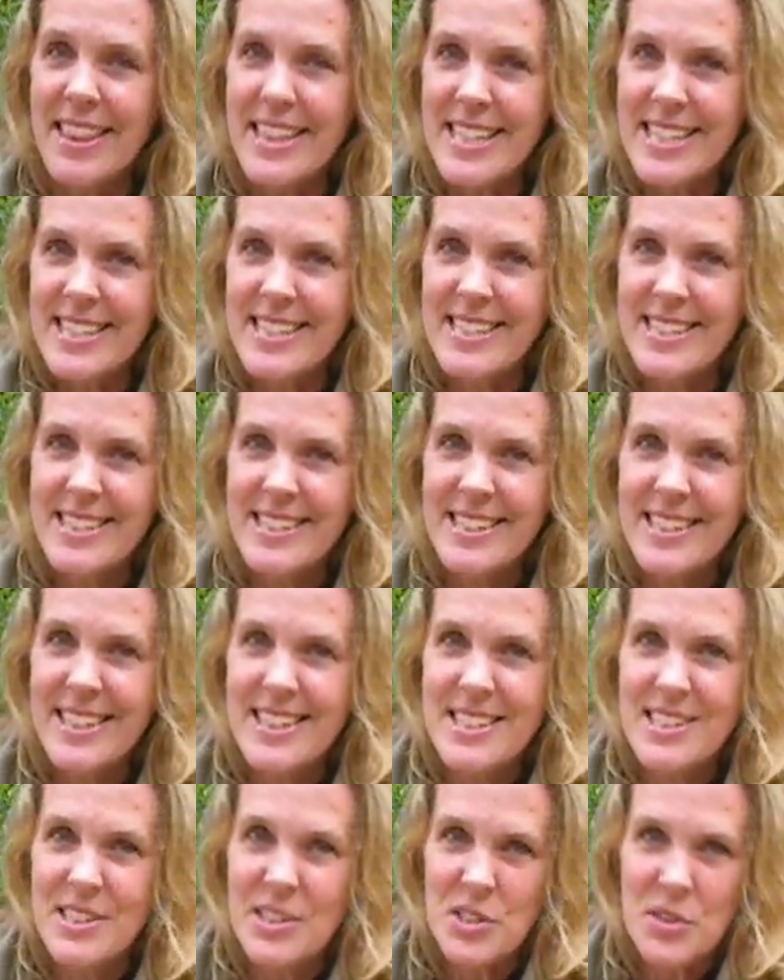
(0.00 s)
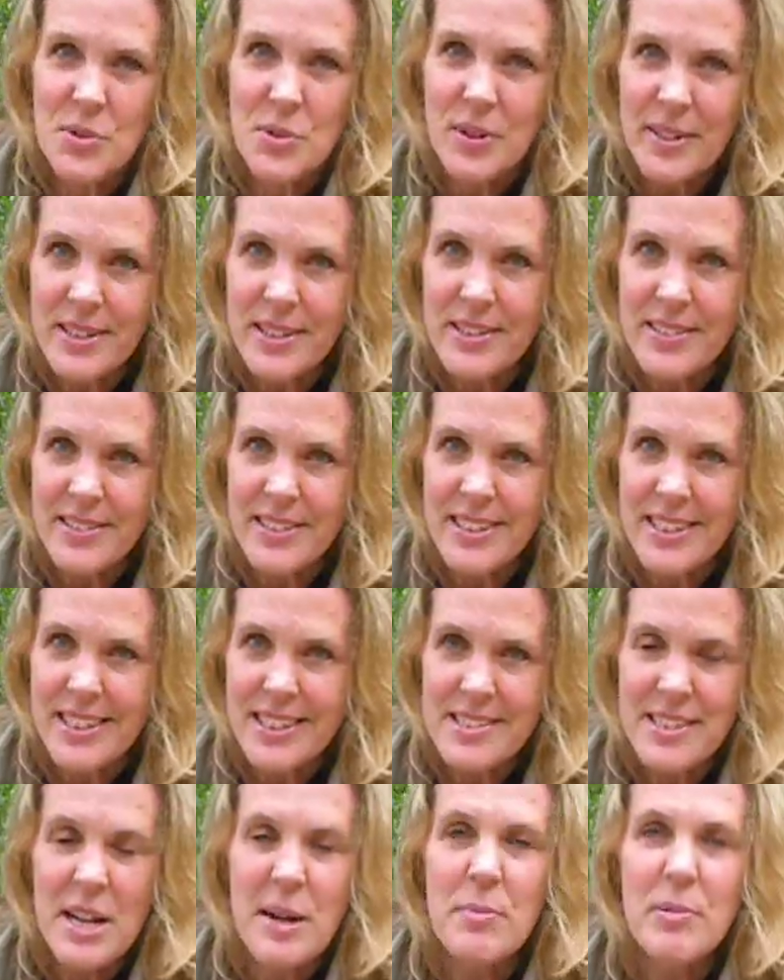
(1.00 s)
This is an extraordinary
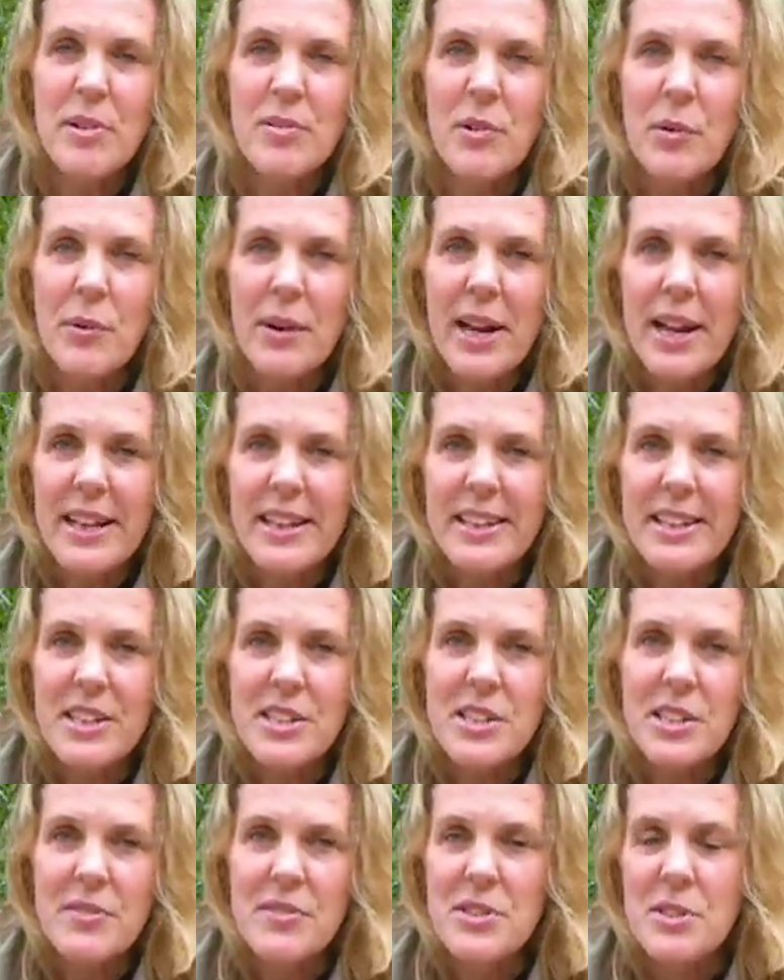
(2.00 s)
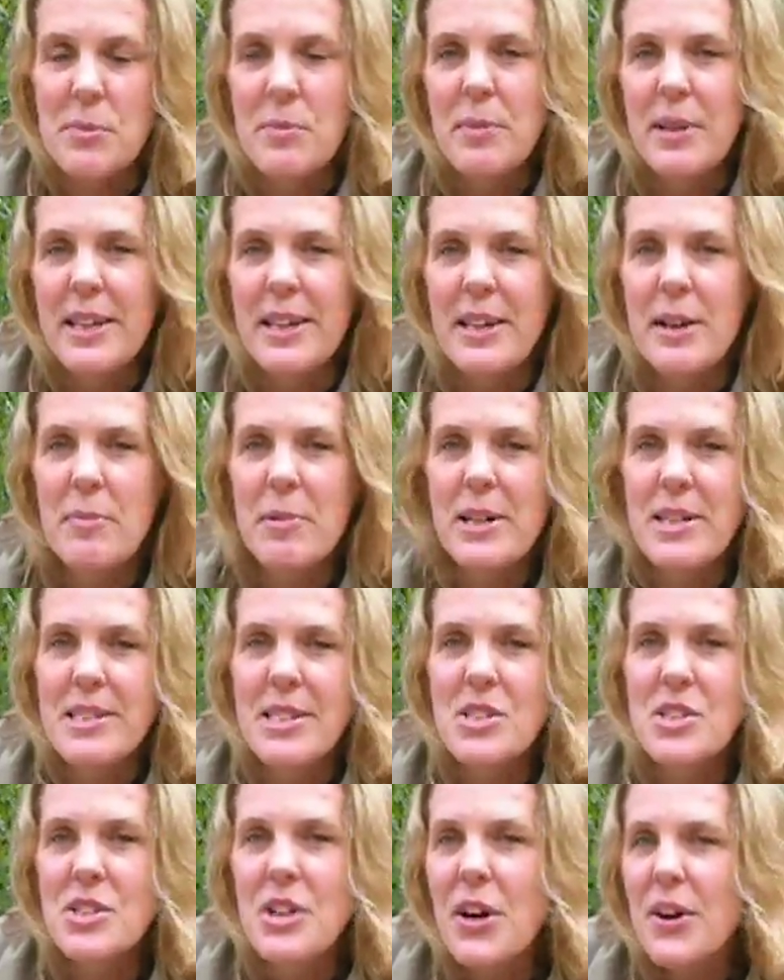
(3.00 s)
example of a reality shift to me, because
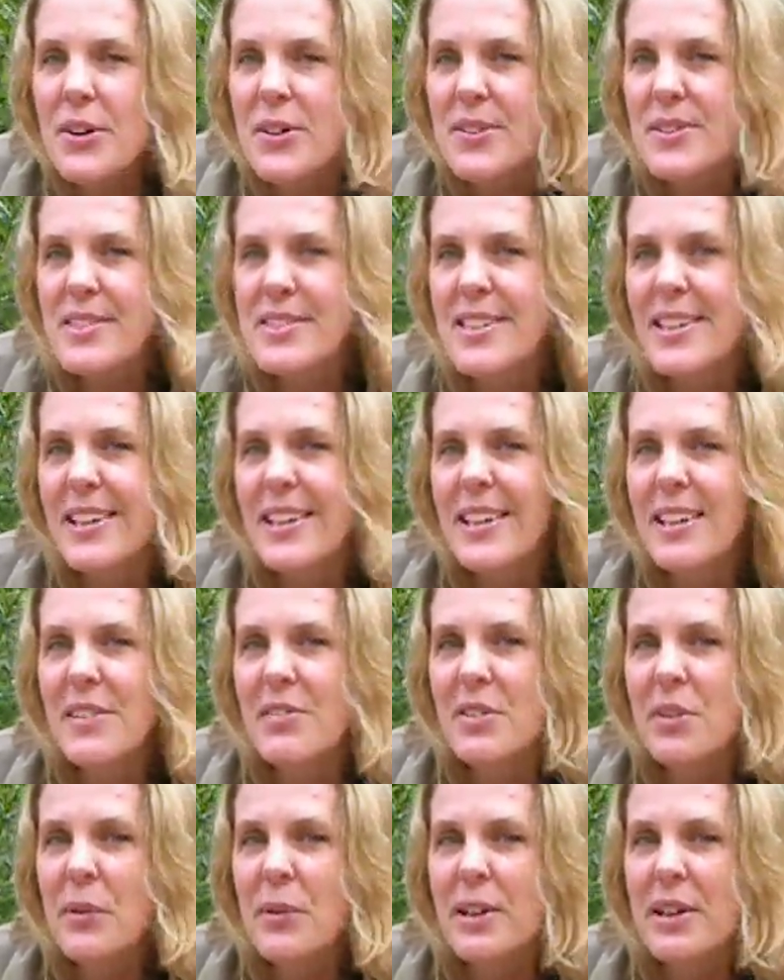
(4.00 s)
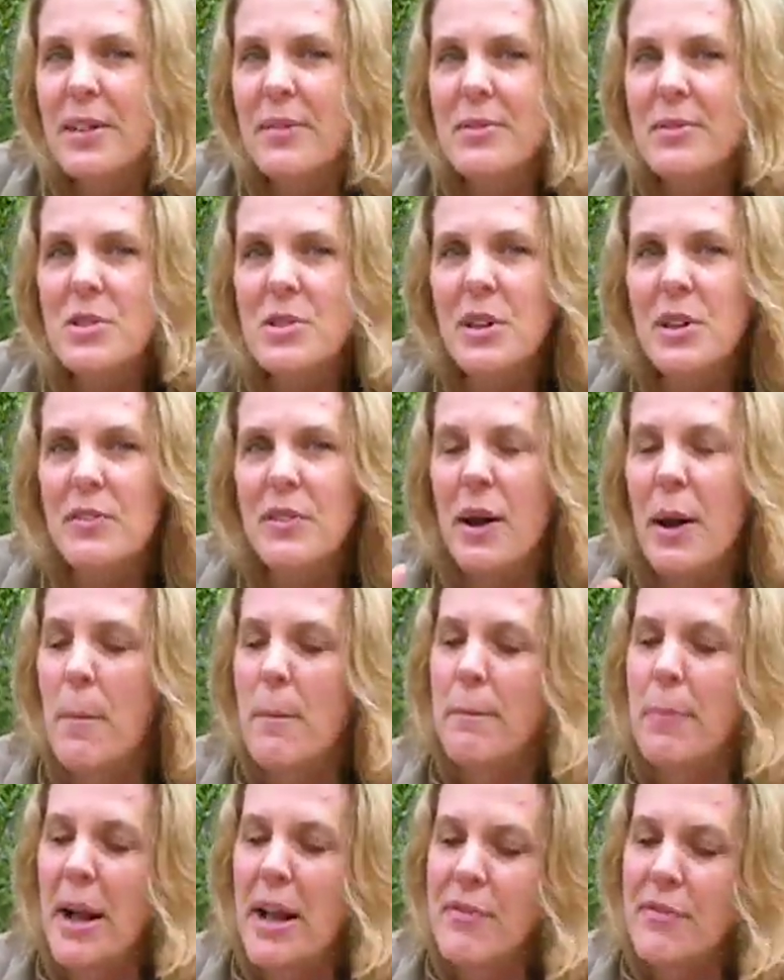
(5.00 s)
it shows, if you will, sort of a
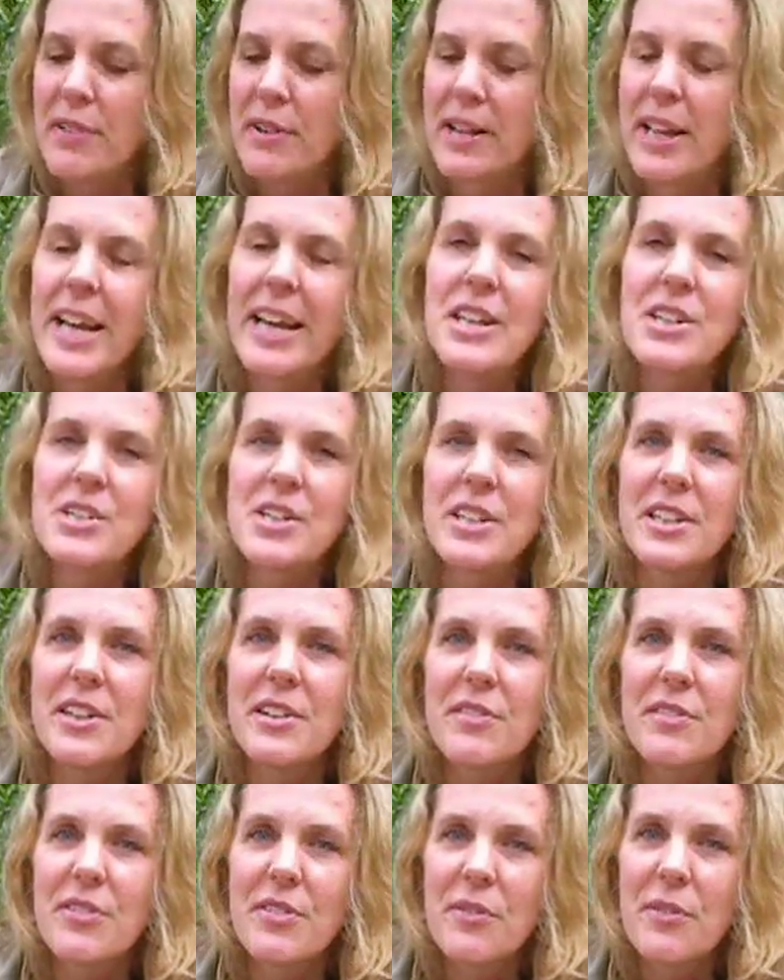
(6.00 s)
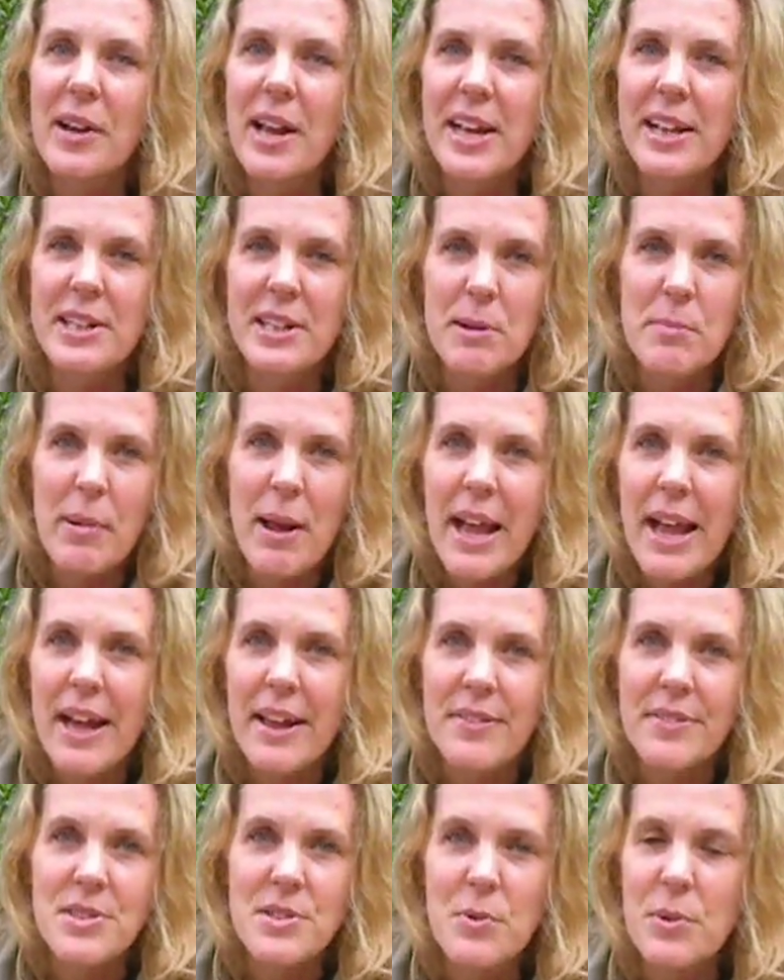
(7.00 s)
bifurcation of reality
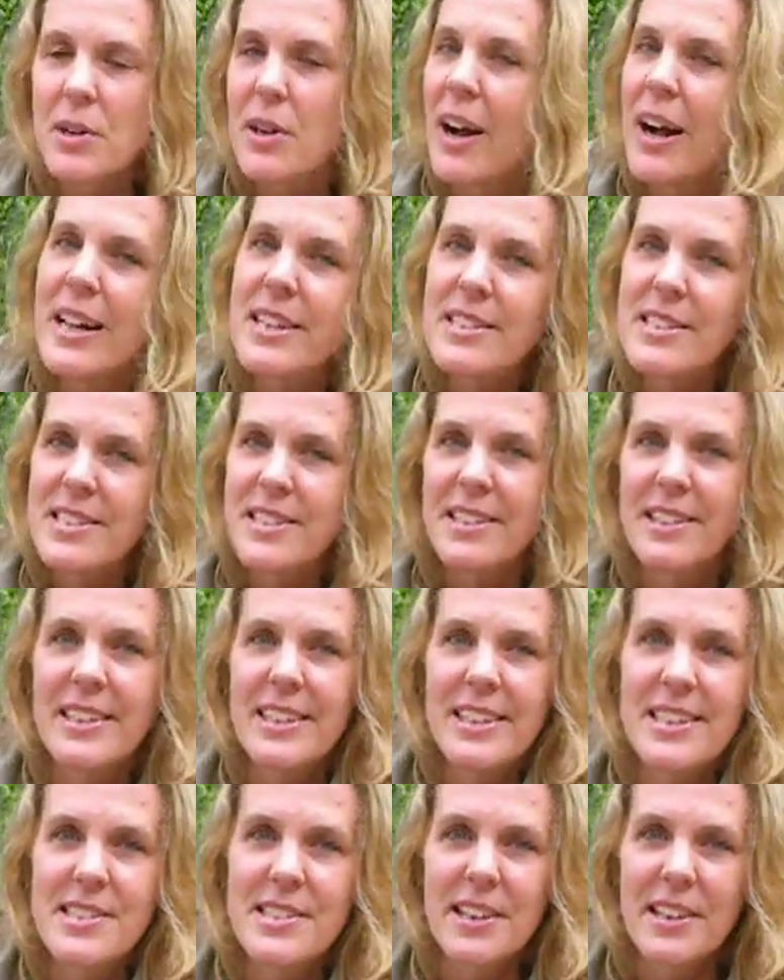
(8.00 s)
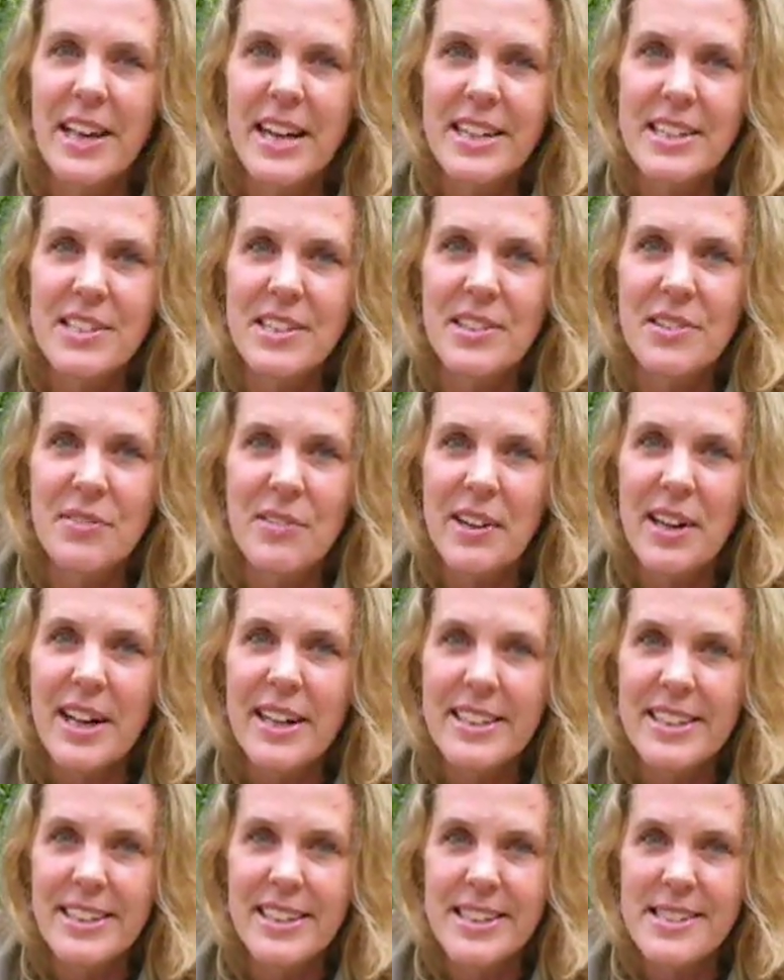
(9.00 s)
paths. We're constantly selecting
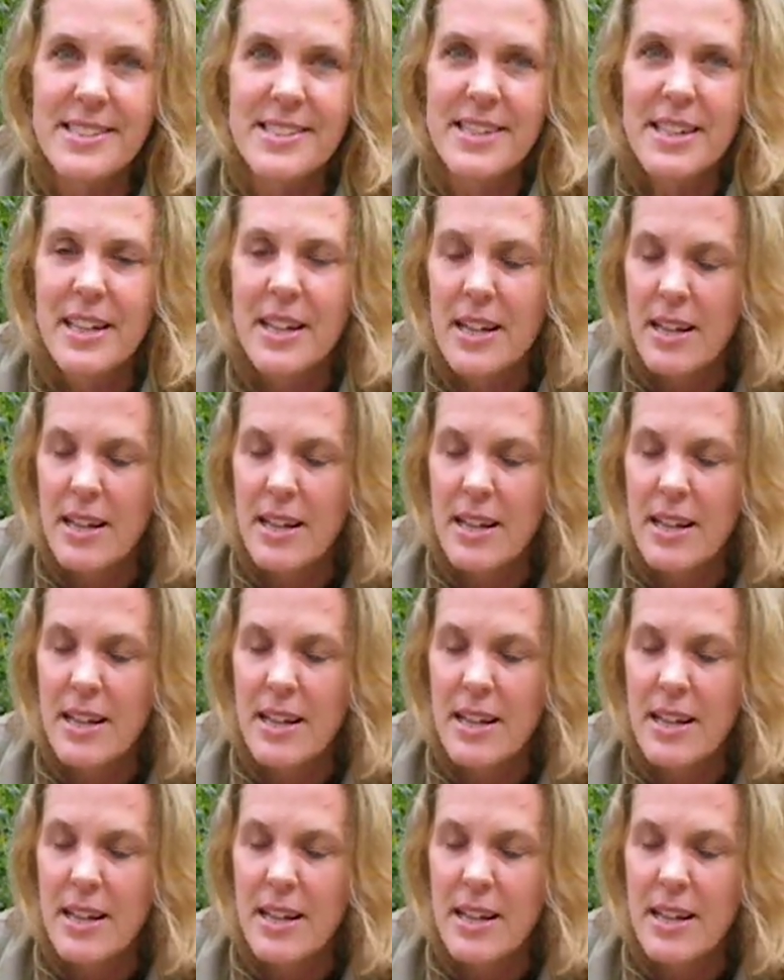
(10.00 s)
realities.